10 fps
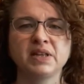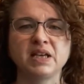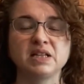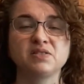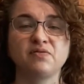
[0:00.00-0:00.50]

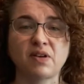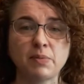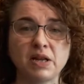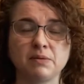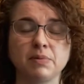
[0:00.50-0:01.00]
It's
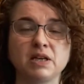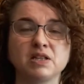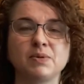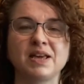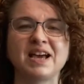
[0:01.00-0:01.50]
feminine
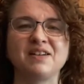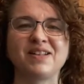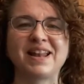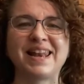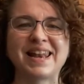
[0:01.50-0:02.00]
because we have
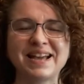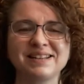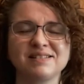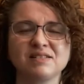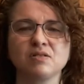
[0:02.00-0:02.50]

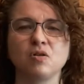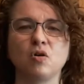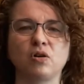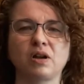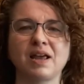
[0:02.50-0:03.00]
las
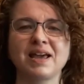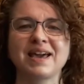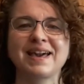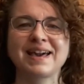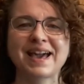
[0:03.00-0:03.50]

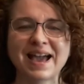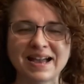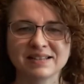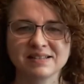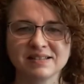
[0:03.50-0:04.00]

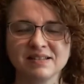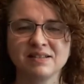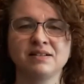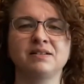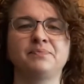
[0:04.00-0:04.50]
orejas.
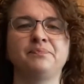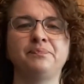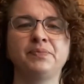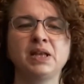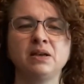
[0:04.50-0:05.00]

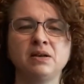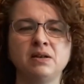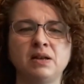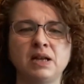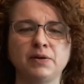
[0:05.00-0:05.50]

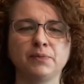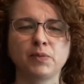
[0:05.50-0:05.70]
Now,